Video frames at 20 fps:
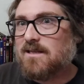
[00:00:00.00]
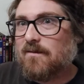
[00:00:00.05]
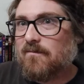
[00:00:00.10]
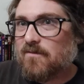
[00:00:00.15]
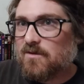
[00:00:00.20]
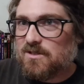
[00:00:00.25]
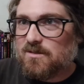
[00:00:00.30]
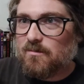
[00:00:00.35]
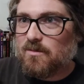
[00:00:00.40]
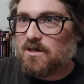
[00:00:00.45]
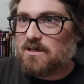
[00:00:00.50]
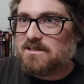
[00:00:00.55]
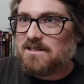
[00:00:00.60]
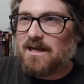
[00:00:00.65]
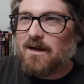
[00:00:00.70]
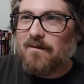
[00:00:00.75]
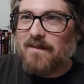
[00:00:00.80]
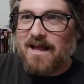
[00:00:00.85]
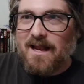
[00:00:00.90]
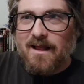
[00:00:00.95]
Sam Furstenberg is
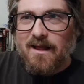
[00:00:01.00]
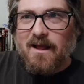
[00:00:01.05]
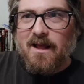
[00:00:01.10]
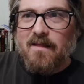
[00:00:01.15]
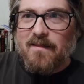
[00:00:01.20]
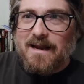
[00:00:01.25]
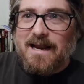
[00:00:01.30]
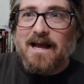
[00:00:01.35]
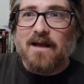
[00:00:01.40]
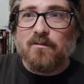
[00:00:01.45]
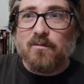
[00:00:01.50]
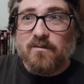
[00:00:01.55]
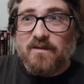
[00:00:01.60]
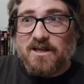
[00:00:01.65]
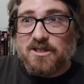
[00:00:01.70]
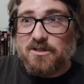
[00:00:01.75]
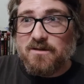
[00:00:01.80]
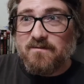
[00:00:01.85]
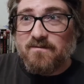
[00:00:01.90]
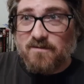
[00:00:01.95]
like, oh, that house was
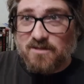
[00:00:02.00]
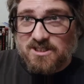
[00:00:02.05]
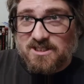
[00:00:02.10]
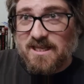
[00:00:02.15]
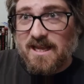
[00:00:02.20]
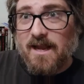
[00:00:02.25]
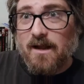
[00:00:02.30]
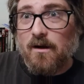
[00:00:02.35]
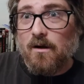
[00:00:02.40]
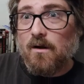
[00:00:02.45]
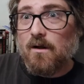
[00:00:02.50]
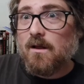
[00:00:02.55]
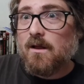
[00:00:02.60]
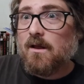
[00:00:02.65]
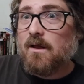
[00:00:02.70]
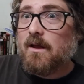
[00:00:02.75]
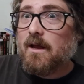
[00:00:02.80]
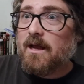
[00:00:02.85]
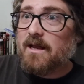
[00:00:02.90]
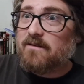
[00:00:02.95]
actually for sale,
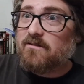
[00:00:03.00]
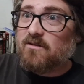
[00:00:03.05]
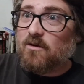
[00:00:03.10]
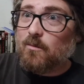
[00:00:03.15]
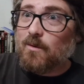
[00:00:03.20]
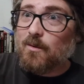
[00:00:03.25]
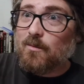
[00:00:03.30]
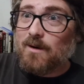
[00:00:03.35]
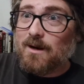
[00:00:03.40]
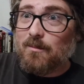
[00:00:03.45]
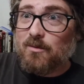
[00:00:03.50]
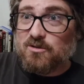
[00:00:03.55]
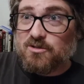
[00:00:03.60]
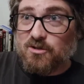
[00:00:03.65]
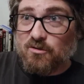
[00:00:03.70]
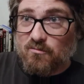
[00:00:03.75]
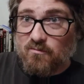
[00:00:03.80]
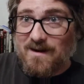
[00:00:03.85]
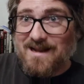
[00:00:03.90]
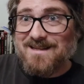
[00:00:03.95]
and so we were able
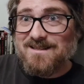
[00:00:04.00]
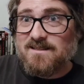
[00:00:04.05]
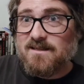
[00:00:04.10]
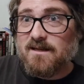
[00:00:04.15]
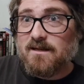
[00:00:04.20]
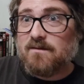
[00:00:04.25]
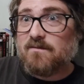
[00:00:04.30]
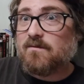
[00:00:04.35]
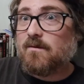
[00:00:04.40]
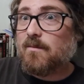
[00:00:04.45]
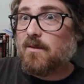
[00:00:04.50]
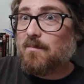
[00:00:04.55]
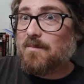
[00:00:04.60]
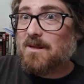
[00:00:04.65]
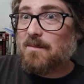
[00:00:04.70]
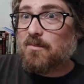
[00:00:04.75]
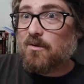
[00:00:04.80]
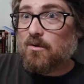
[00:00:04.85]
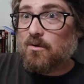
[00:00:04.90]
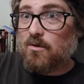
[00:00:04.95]
to rent it from the
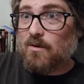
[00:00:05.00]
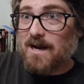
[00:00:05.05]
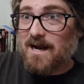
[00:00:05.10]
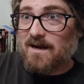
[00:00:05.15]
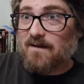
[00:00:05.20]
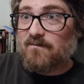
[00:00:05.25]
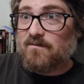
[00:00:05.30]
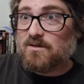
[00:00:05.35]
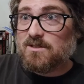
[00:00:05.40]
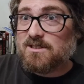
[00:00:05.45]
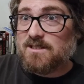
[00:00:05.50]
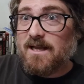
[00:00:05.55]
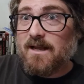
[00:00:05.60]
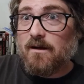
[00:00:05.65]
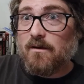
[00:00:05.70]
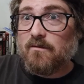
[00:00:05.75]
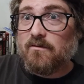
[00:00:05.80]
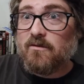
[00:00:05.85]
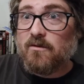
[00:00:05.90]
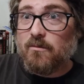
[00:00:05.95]
people who had it for
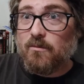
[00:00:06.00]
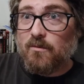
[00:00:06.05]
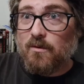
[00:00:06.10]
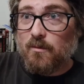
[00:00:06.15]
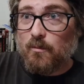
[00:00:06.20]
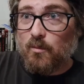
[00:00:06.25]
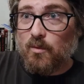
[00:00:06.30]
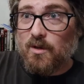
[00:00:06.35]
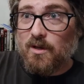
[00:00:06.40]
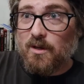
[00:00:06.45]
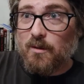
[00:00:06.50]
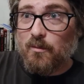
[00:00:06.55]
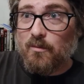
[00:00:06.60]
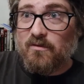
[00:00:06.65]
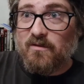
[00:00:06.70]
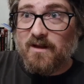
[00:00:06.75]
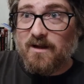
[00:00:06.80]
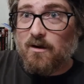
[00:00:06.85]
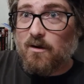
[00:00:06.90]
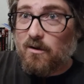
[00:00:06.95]
sale. So we, it
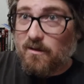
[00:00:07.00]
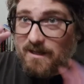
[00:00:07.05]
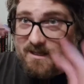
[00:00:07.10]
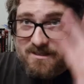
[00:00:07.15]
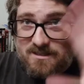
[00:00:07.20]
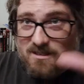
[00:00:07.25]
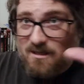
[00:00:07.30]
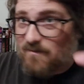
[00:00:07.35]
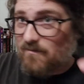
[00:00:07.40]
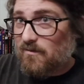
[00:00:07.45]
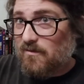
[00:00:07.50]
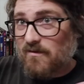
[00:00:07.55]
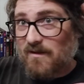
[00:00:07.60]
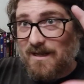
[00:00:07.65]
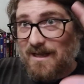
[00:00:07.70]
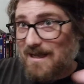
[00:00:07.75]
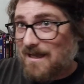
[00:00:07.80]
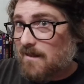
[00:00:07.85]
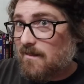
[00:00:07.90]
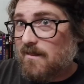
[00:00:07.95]
was like all that stuff was
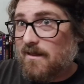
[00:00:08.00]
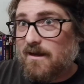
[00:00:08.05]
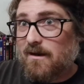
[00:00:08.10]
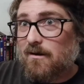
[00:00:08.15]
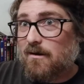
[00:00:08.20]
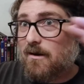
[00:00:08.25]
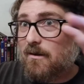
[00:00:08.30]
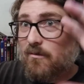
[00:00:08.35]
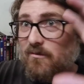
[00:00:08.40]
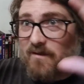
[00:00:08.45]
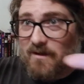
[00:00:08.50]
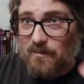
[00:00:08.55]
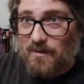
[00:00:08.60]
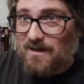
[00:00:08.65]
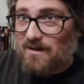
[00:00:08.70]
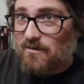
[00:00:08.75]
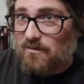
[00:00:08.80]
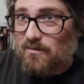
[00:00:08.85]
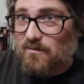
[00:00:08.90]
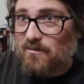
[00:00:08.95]
like in there, and it was like,
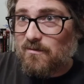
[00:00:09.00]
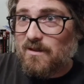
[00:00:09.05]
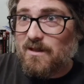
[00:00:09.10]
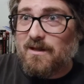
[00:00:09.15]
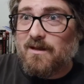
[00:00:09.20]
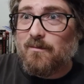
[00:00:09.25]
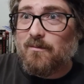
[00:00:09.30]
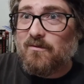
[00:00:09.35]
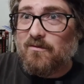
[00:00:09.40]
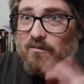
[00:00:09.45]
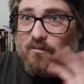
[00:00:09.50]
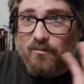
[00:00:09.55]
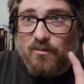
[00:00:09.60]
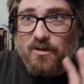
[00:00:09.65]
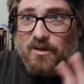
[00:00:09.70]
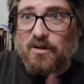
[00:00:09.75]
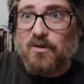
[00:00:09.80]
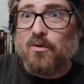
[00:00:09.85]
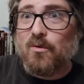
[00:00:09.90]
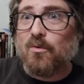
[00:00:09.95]
we didn't do it, like, it was
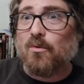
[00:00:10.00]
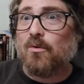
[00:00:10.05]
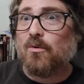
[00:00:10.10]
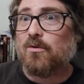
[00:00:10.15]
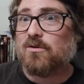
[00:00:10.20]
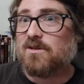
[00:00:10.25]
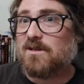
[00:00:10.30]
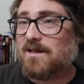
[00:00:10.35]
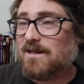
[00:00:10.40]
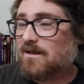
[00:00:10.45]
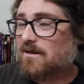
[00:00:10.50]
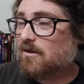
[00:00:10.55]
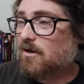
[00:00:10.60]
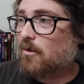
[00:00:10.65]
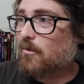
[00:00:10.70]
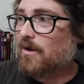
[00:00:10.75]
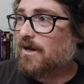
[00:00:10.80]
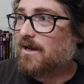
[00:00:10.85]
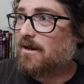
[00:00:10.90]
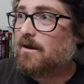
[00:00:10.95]
really cool to like
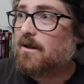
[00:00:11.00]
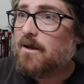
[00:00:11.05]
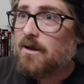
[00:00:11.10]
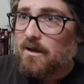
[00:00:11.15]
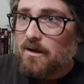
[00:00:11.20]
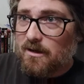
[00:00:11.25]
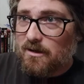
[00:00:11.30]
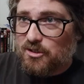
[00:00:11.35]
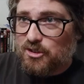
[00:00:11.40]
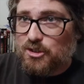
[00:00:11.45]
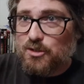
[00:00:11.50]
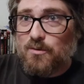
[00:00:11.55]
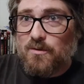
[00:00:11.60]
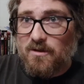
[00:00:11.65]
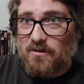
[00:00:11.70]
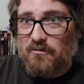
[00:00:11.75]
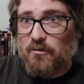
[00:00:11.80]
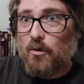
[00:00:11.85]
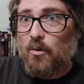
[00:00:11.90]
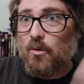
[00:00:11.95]
go in and shoot
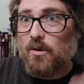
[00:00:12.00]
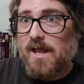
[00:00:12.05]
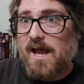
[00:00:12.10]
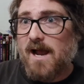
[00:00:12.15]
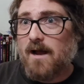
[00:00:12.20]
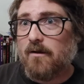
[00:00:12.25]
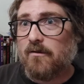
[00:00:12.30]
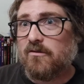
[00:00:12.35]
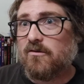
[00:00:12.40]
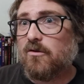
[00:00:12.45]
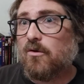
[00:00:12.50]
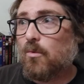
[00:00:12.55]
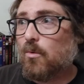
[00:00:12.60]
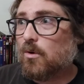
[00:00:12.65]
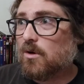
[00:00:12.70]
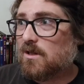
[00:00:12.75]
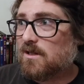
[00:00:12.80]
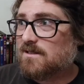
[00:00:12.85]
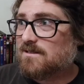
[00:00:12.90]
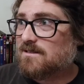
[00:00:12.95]
in this old house in New
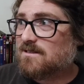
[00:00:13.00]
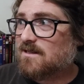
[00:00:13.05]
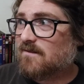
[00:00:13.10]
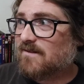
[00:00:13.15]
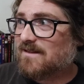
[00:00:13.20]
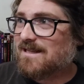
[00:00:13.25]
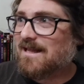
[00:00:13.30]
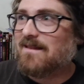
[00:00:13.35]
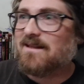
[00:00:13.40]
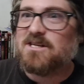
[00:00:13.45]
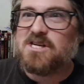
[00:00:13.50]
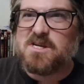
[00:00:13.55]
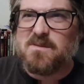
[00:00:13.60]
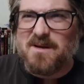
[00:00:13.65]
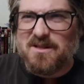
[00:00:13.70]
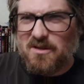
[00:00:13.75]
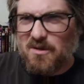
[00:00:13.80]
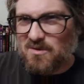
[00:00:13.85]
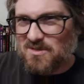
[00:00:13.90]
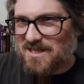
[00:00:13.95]
Orleans and stuff like that. They talk
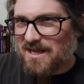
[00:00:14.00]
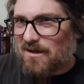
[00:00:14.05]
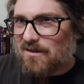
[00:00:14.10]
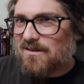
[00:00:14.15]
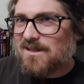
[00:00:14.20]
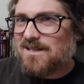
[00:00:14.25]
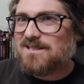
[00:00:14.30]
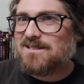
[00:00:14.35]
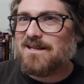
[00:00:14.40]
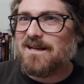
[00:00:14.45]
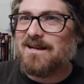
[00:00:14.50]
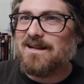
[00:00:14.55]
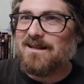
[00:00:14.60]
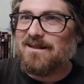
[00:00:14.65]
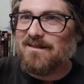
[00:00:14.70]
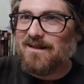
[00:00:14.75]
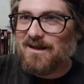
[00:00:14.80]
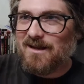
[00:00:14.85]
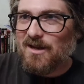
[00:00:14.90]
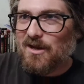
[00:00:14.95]
about the hotel they stayed
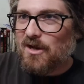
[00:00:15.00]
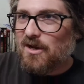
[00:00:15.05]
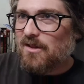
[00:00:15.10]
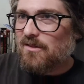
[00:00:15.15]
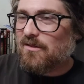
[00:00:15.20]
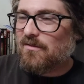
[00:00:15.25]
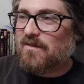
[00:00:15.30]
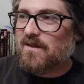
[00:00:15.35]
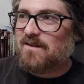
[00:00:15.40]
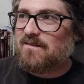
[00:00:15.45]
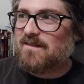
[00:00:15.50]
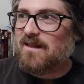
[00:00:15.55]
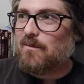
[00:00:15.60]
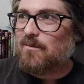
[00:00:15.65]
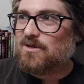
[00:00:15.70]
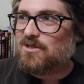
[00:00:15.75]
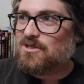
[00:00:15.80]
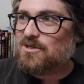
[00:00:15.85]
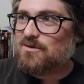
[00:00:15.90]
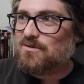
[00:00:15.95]
in, like the things they
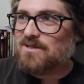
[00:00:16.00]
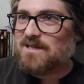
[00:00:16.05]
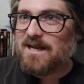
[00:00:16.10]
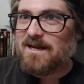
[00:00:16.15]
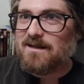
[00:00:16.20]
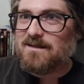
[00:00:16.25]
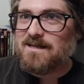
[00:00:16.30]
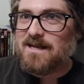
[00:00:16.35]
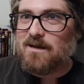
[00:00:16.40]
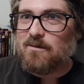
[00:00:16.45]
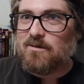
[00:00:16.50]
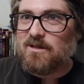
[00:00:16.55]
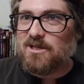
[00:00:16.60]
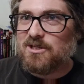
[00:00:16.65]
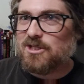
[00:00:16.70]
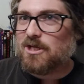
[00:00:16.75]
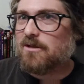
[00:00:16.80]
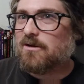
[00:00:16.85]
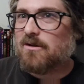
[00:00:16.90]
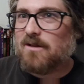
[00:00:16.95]
would do day to day with
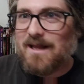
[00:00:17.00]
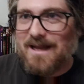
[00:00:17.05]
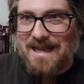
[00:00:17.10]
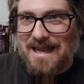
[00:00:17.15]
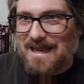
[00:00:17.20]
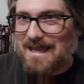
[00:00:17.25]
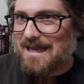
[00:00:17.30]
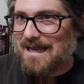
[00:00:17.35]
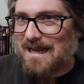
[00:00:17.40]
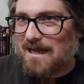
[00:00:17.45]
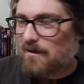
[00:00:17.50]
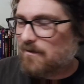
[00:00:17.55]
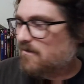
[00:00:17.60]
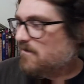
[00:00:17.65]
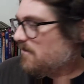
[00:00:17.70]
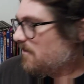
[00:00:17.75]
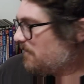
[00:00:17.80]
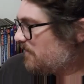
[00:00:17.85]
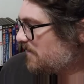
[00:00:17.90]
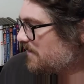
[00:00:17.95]
each other, like hanging out
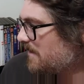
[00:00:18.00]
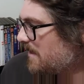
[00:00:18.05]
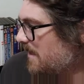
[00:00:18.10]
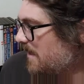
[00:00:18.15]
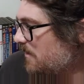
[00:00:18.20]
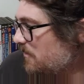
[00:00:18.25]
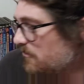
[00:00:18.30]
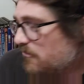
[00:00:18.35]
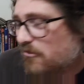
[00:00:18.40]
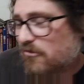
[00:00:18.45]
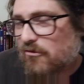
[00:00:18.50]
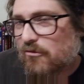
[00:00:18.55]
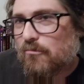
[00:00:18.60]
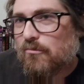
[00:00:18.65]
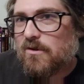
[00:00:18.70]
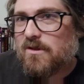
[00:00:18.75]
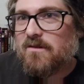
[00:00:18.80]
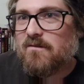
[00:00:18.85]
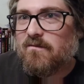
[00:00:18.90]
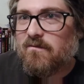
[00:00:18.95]
and stuff like that. It's just a
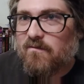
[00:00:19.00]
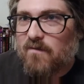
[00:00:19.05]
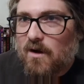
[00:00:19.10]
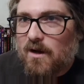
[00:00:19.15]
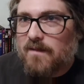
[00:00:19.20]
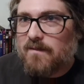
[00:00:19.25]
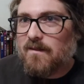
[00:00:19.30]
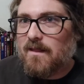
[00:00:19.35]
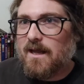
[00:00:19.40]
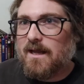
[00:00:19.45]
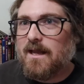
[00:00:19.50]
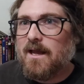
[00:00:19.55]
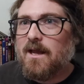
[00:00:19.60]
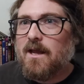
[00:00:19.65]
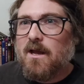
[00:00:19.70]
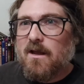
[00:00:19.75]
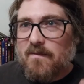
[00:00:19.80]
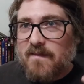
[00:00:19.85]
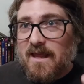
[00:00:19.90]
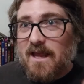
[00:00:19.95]
really fun, like,
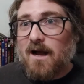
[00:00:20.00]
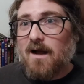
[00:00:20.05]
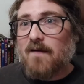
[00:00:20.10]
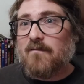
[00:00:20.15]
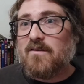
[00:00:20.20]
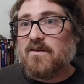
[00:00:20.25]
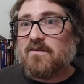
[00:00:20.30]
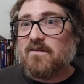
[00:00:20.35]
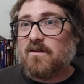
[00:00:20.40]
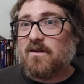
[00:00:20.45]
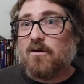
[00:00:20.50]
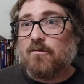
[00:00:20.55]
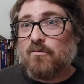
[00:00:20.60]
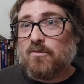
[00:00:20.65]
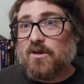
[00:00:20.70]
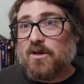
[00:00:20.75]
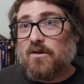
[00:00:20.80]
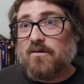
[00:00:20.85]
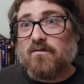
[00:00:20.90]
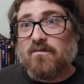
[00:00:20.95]
they obviously are
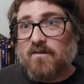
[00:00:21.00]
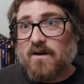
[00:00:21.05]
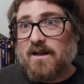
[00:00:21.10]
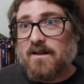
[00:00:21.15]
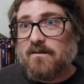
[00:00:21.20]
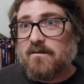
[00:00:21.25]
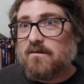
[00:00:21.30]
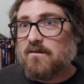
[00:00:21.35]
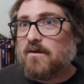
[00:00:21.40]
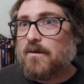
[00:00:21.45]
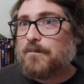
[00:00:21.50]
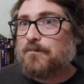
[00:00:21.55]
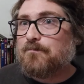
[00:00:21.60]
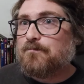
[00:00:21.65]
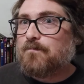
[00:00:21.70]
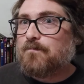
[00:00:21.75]
really good friends.